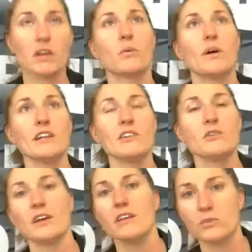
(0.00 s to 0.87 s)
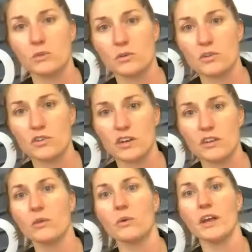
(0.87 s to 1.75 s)
why didn't you tell us what you were trying to
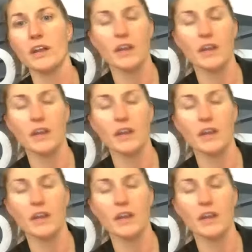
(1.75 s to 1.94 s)
do, right?